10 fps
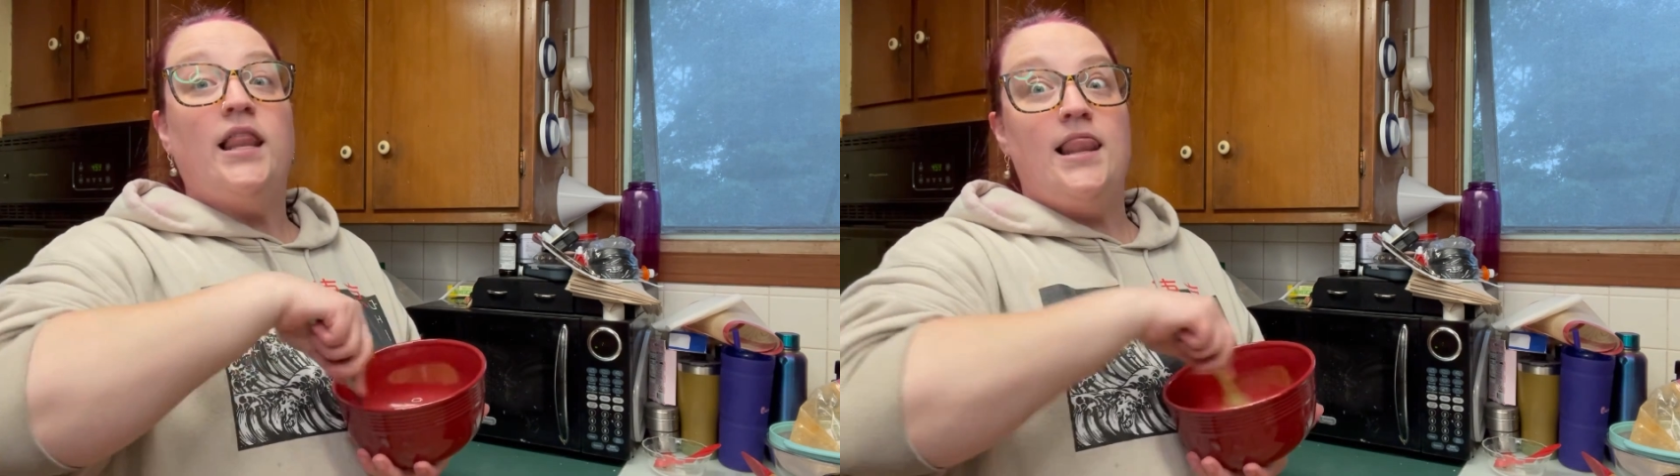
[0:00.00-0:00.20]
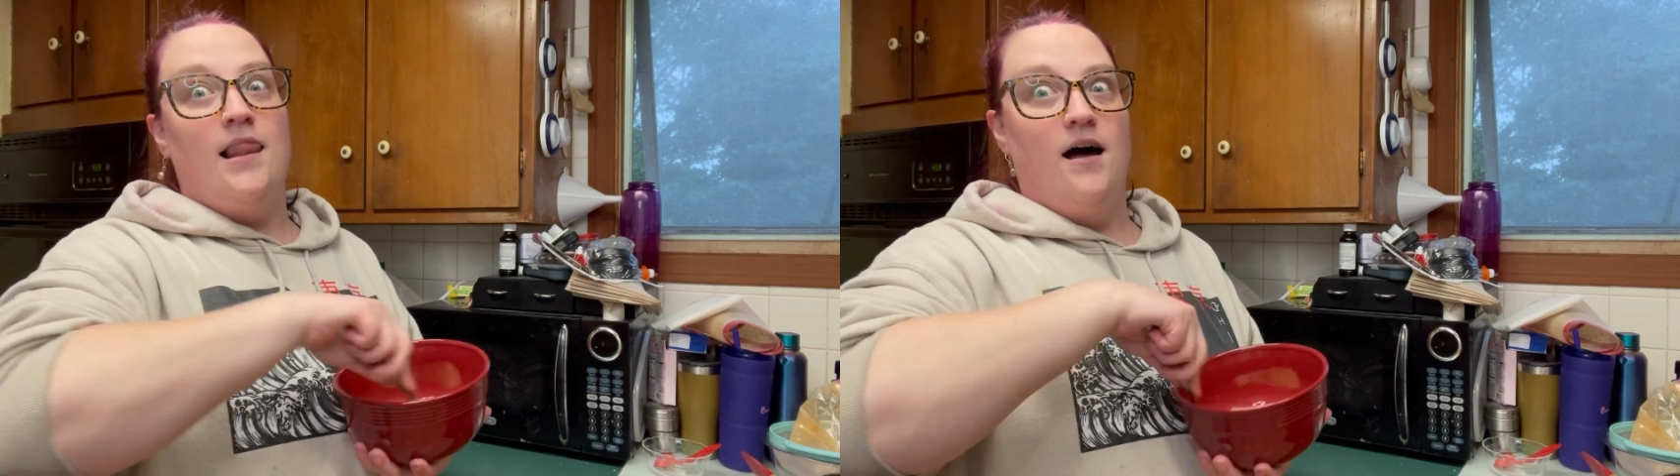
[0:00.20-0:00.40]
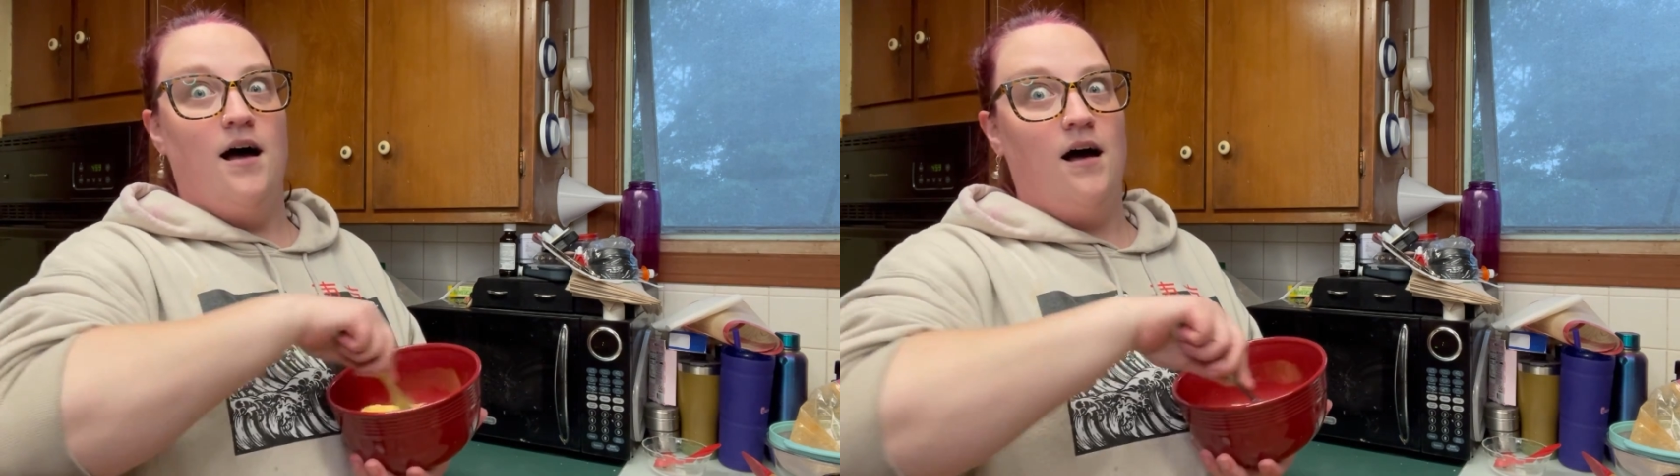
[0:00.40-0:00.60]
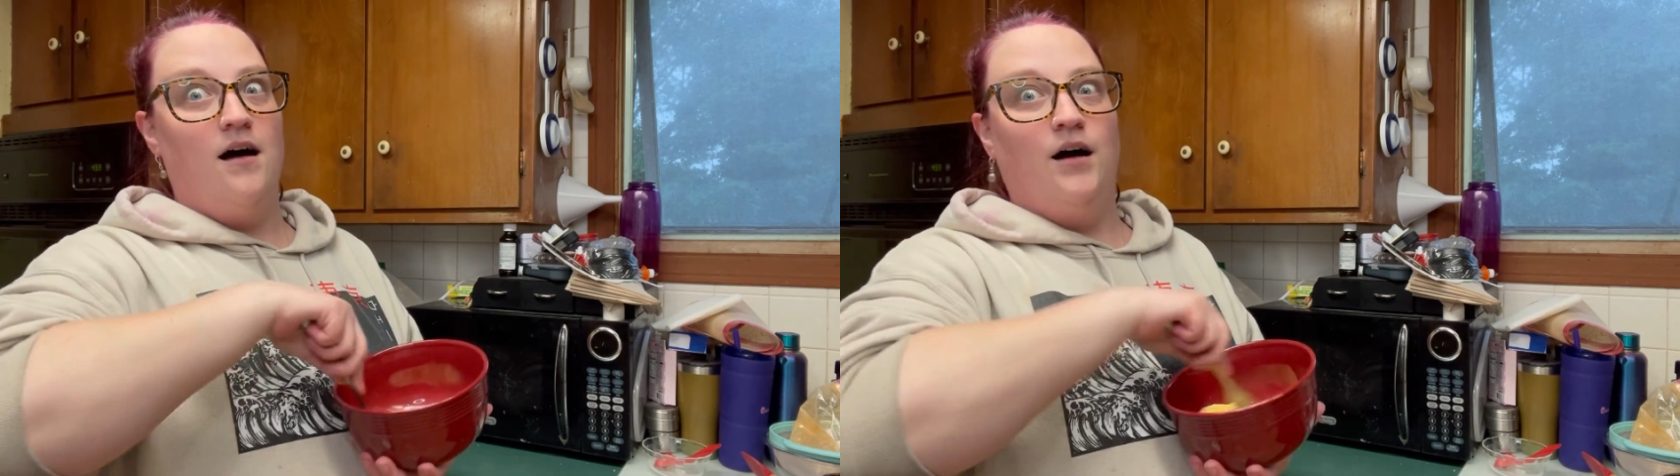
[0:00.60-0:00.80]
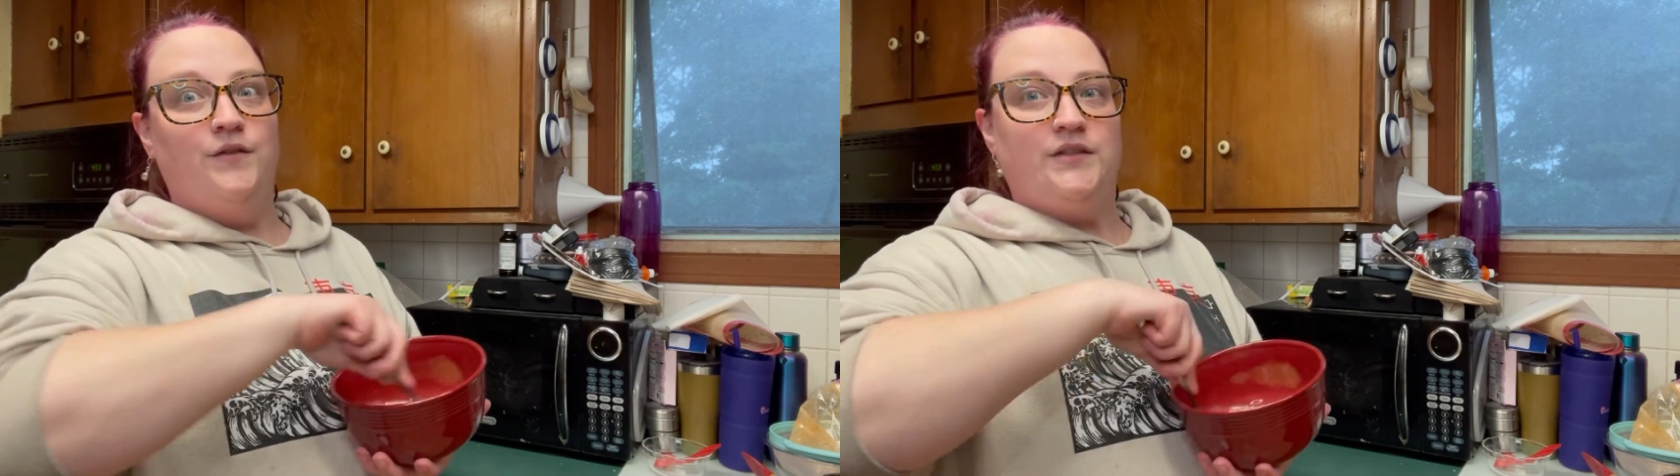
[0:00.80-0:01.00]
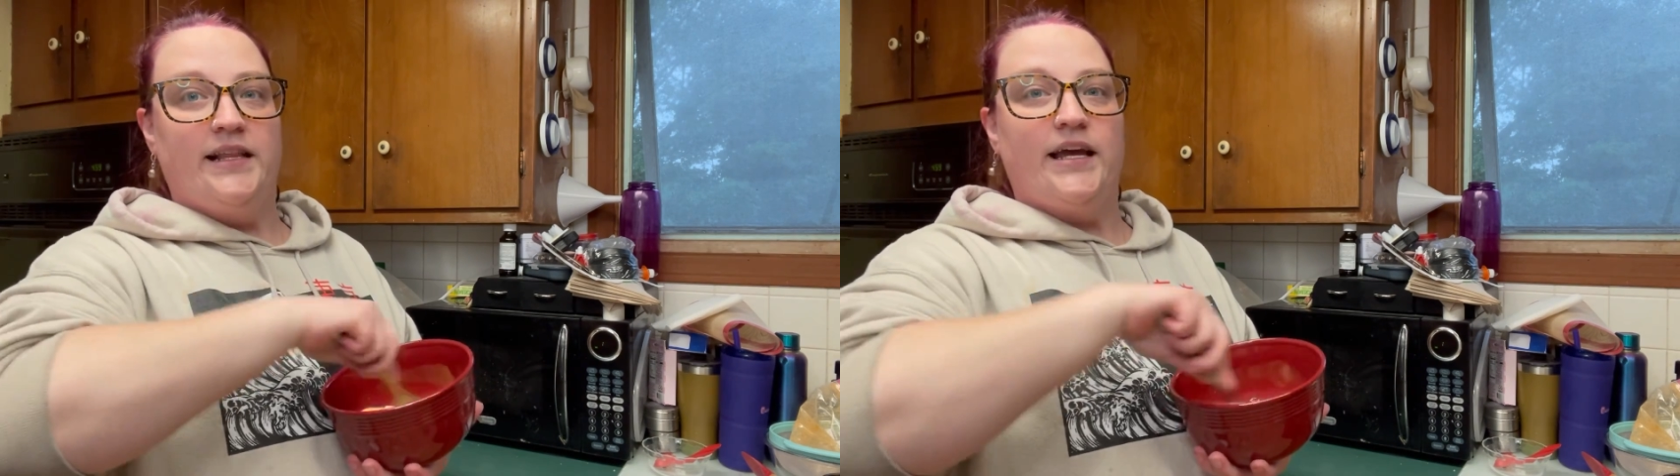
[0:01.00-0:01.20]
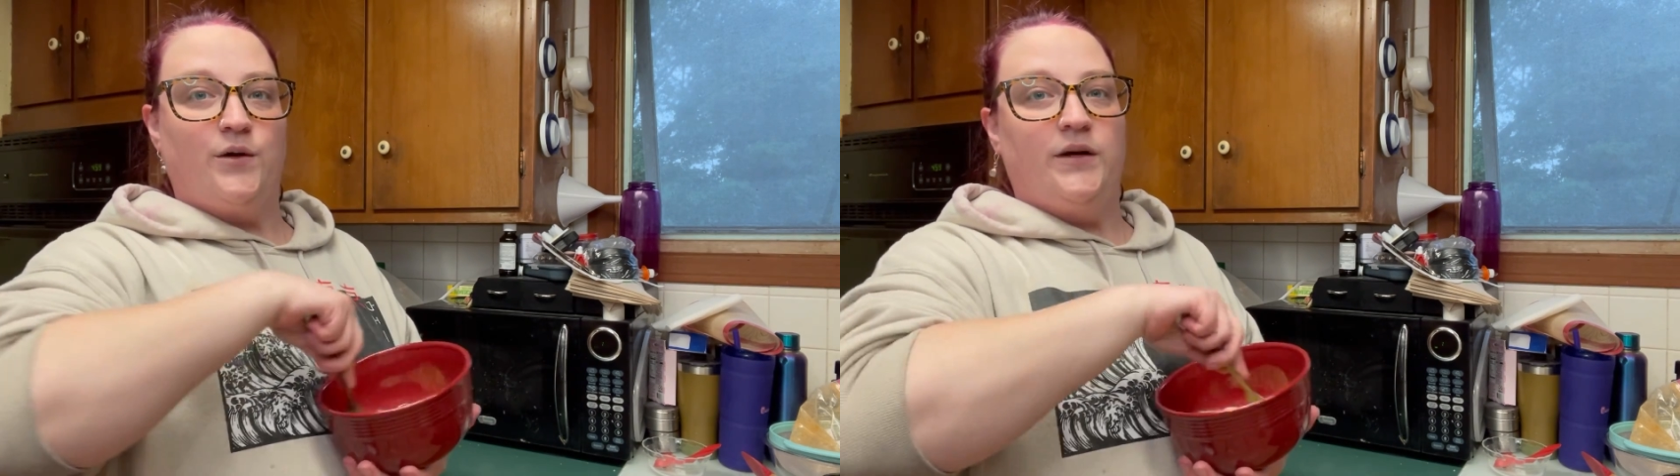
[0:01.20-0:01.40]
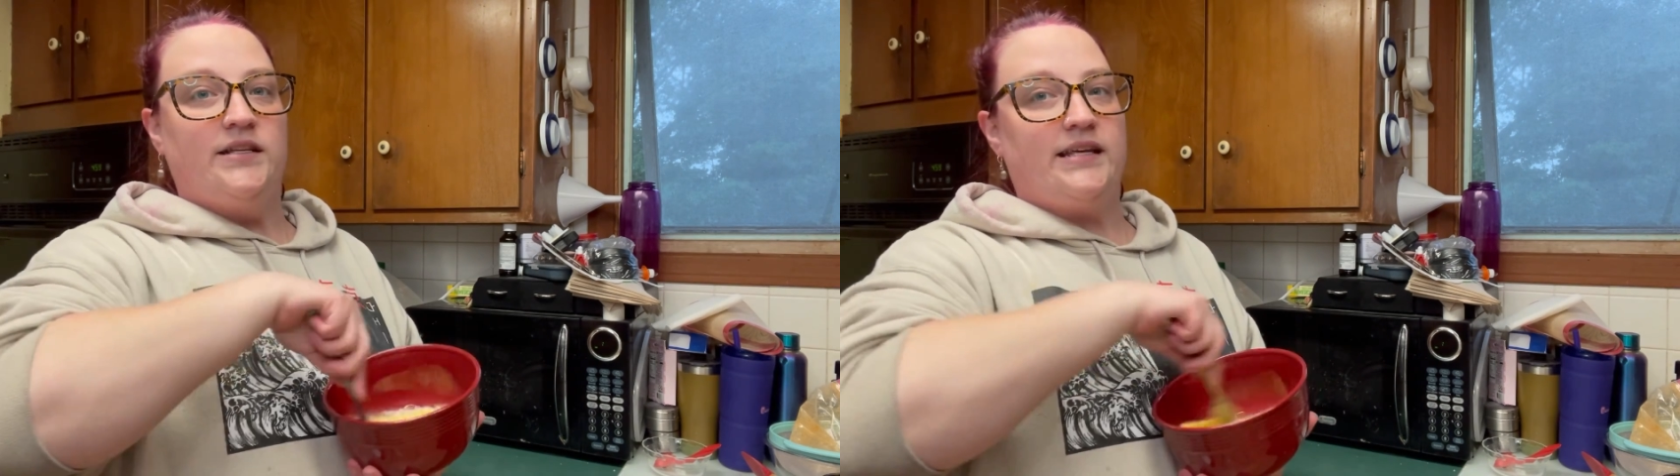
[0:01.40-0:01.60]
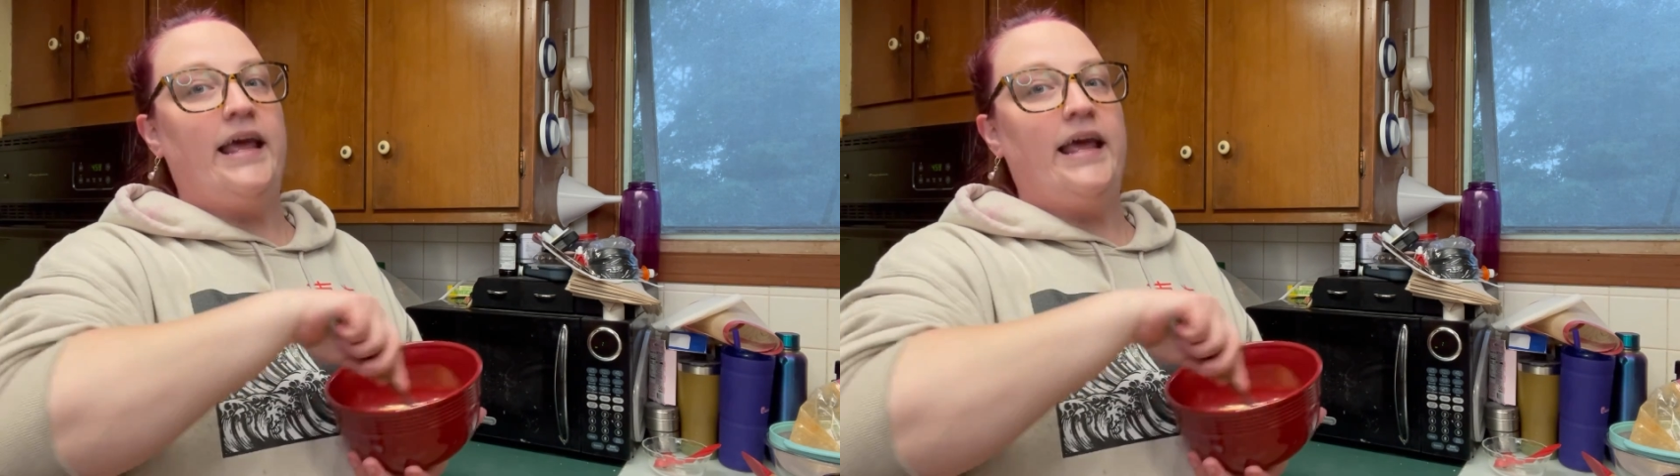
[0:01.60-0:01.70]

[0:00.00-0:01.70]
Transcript: loves liquids.